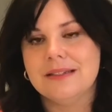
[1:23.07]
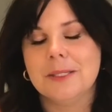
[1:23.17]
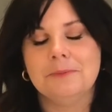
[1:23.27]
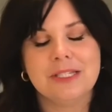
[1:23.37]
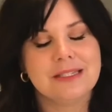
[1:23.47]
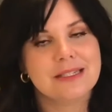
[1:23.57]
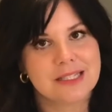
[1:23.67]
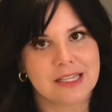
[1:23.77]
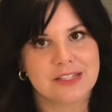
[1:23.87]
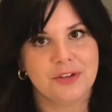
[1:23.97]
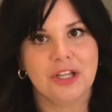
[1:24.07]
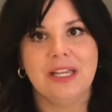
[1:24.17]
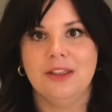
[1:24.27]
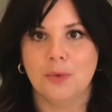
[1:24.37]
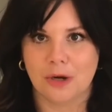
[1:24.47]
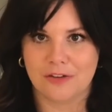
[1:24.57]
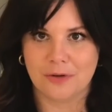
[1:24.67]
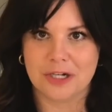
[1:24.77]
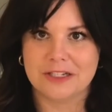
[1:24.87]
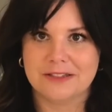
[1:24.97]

to be successful in the workforce.